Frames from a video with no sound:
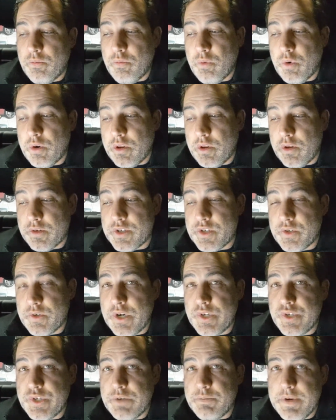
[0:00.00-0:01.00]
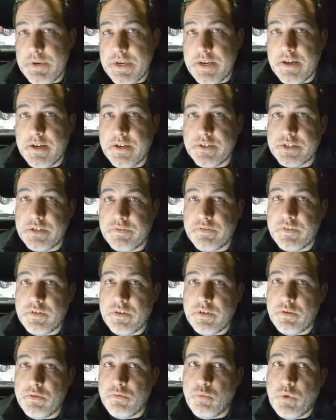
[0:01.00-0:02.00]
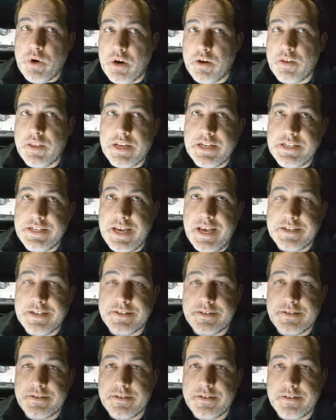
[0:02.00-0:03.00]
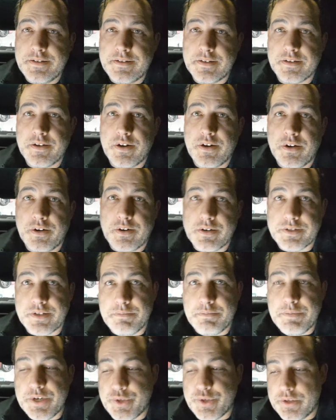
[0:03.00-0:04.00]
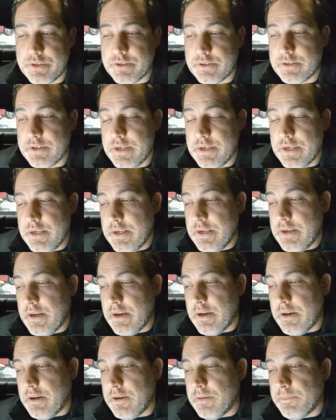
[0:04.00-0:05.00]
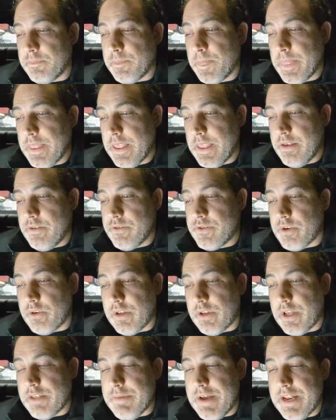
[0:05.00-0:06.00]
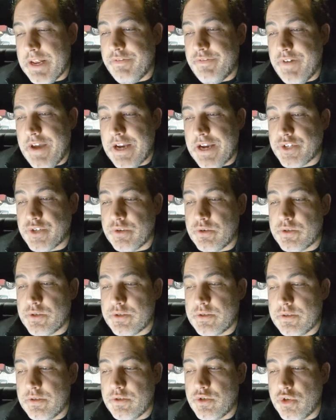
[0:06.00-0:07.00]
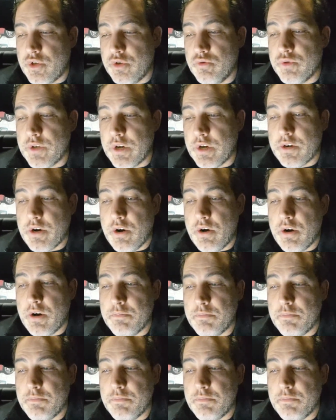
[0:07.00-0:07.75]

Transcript: a little stringent because of where they test the car's emissions. So a lot of the manufacturers tune their car